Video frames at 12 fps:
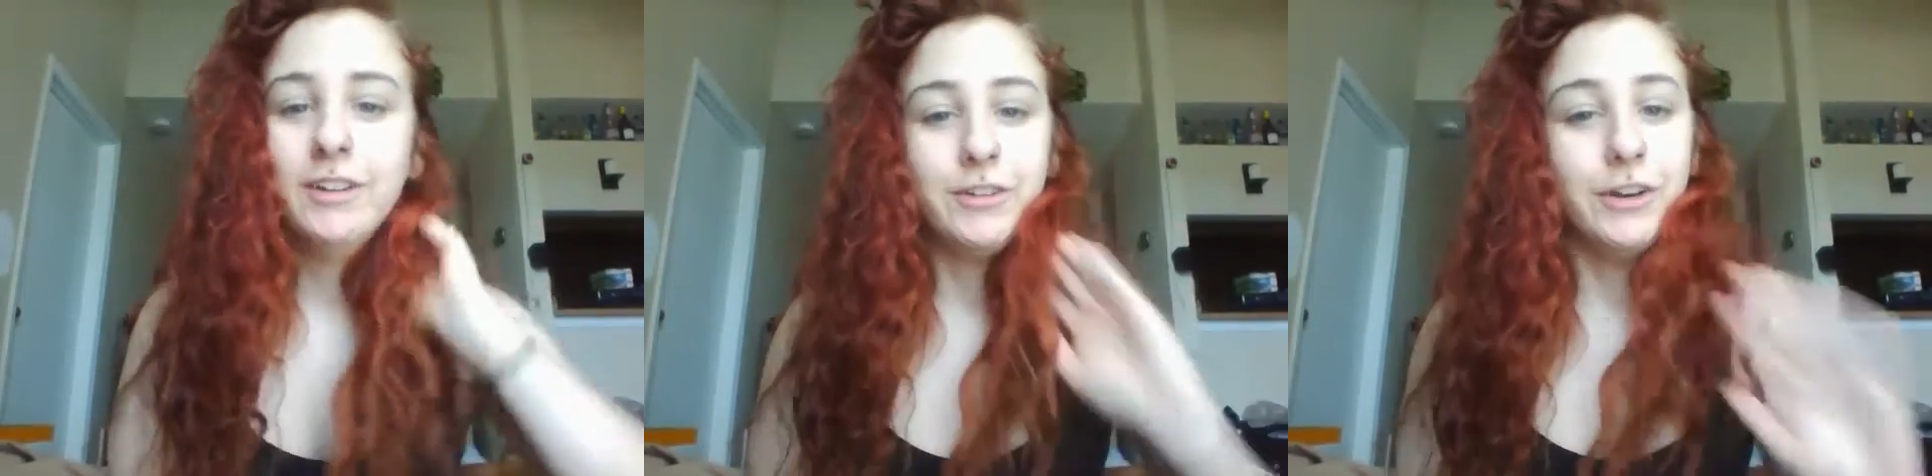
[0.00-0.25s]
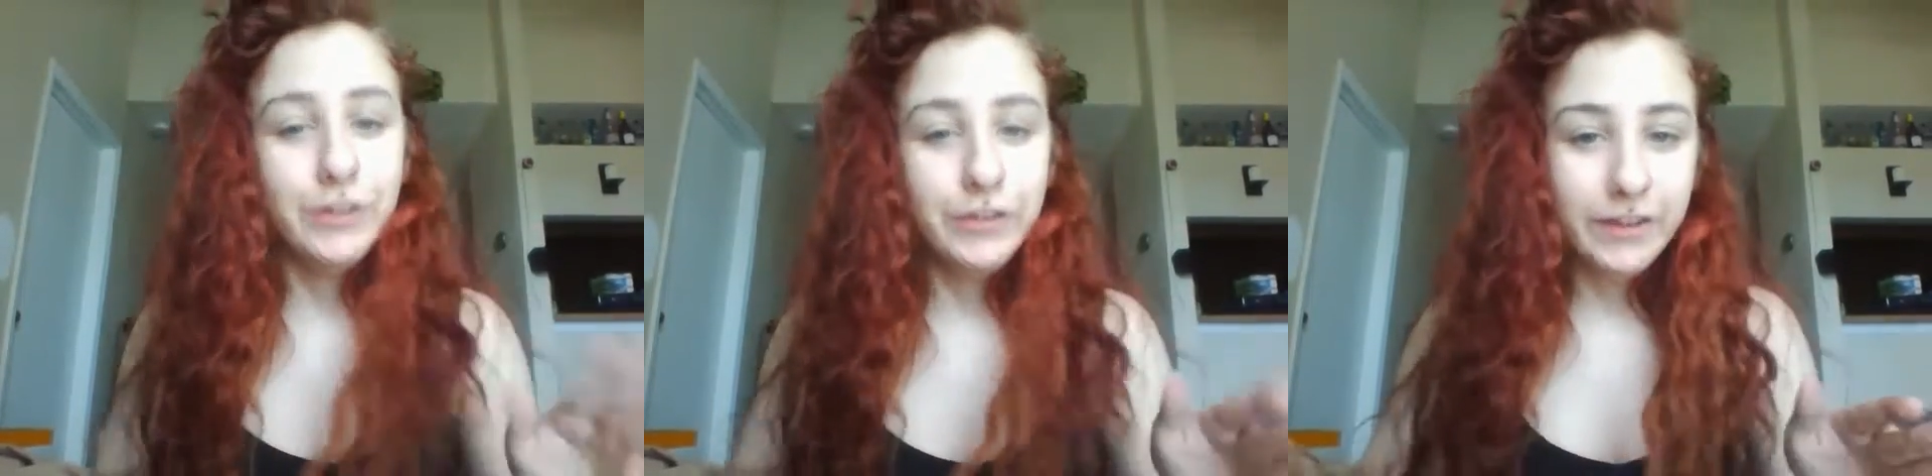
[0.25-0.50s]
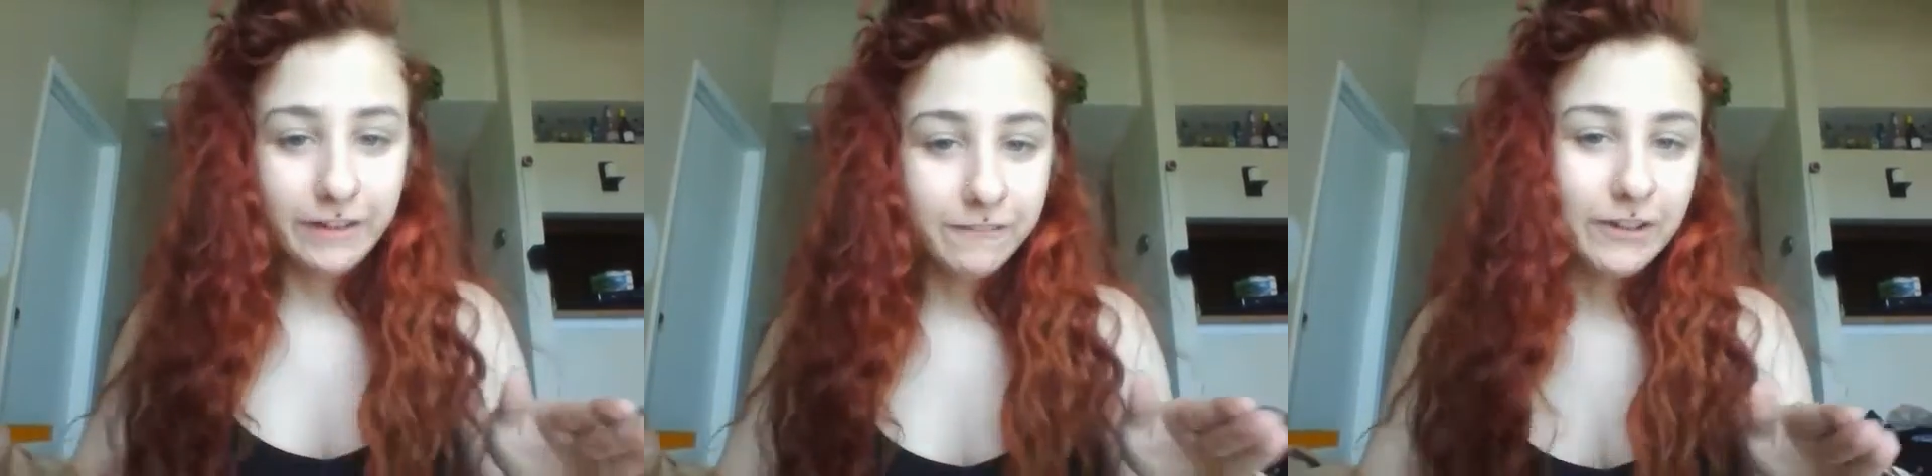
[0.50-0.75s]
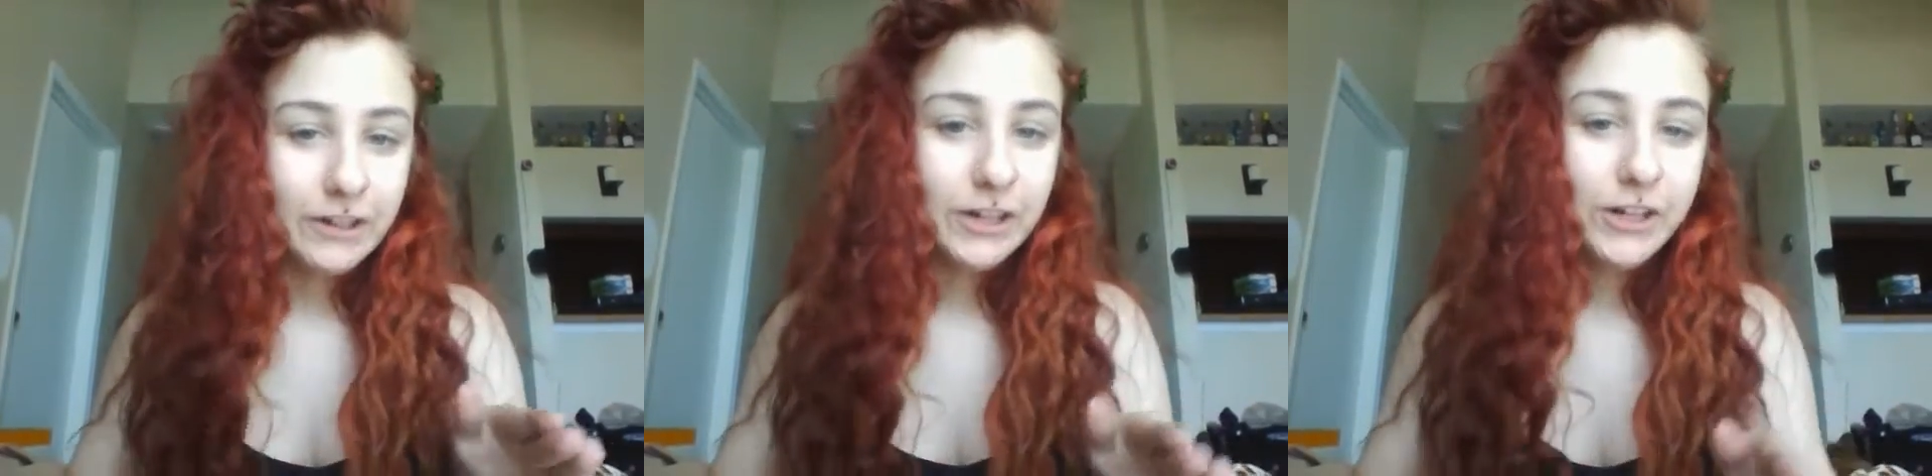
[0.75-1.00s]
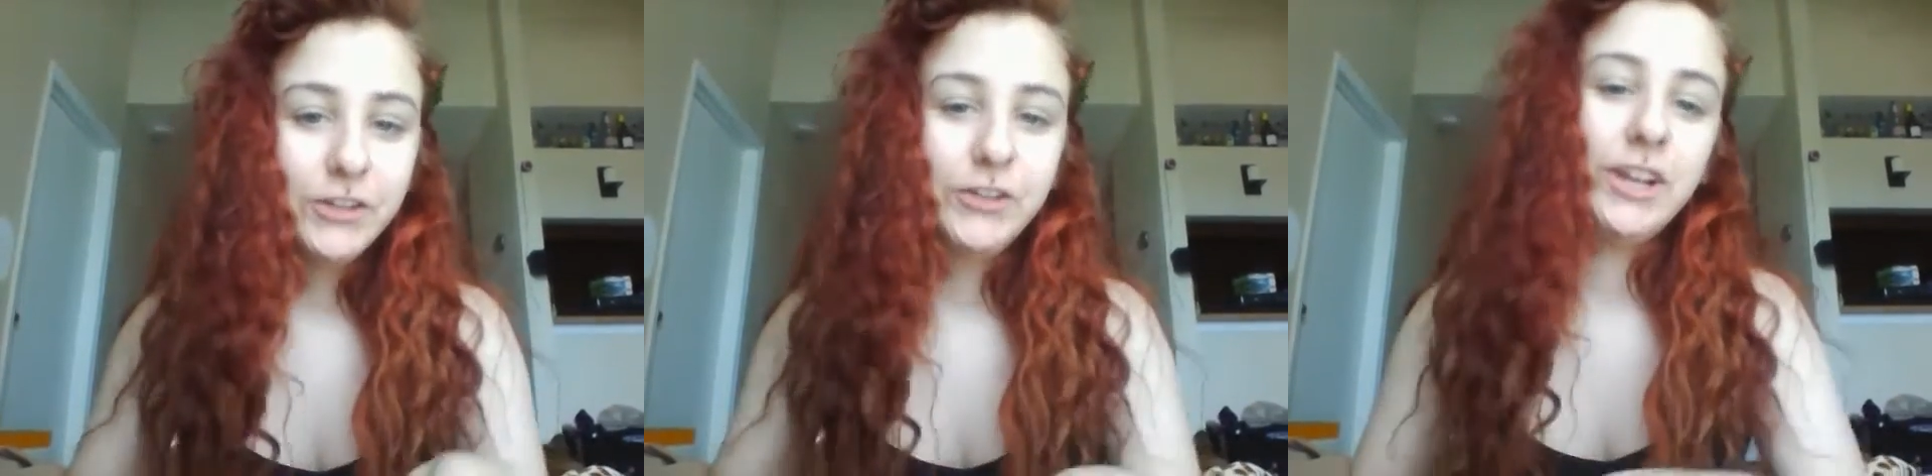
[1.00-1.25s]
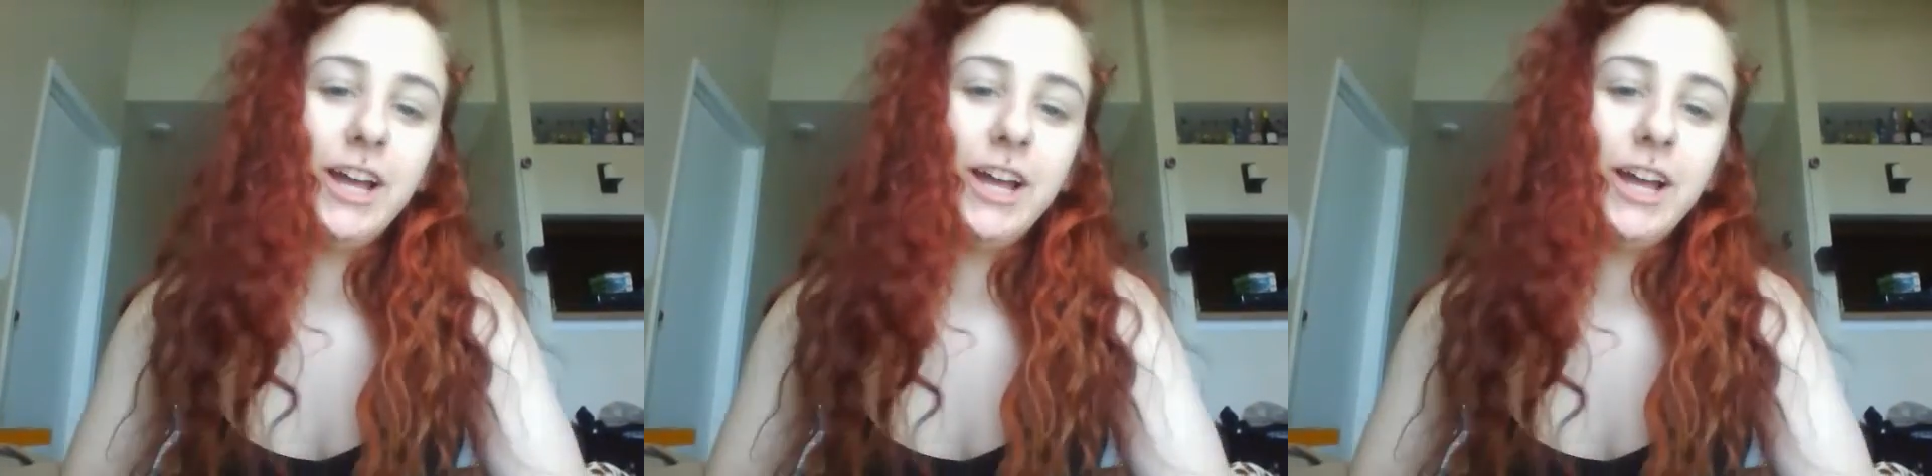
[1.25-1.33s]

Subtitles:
first thing first,